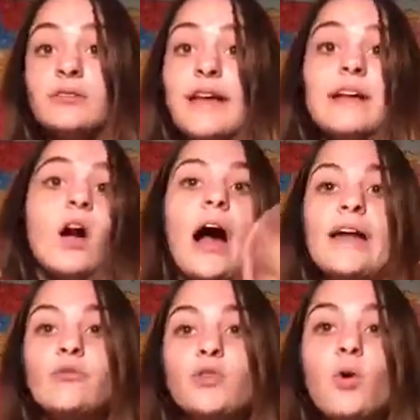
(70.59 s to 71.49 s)
Like,
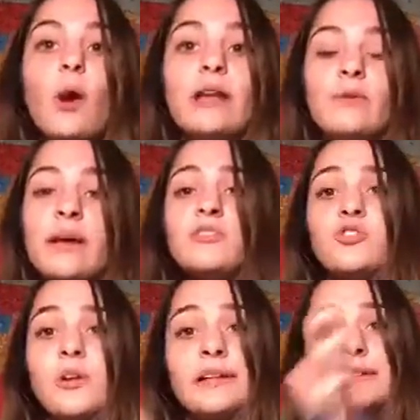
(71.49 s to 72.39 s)
I don't know why you guys
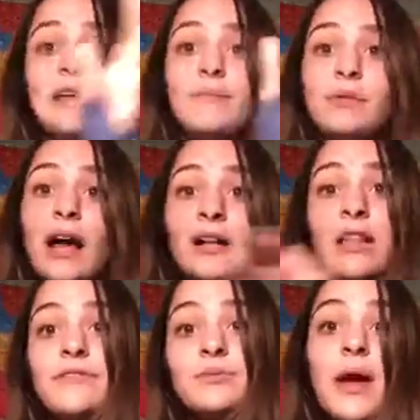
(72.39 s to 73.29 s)
are trying to say Black
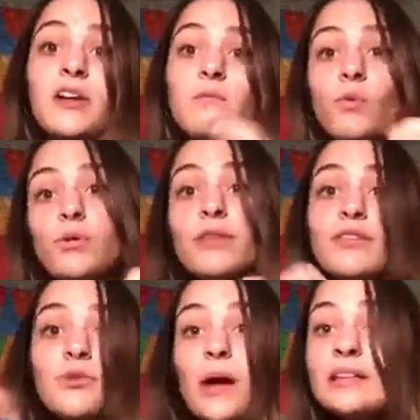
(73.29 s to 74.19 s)
Lives Matter more
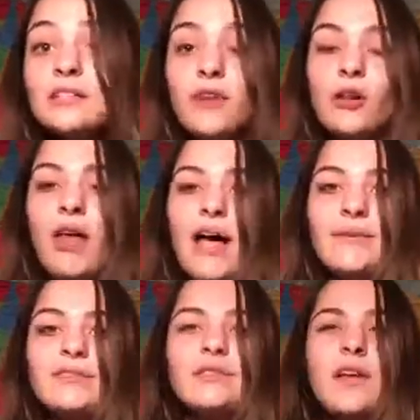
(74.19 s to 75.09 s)
than the rest of our
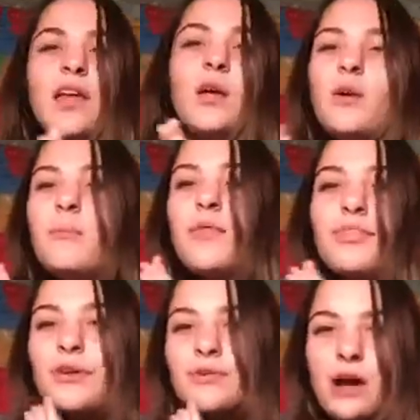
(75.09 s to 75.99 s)
lives. But
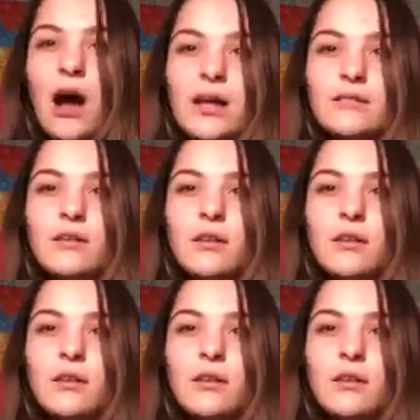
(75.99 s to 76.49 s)
they're not.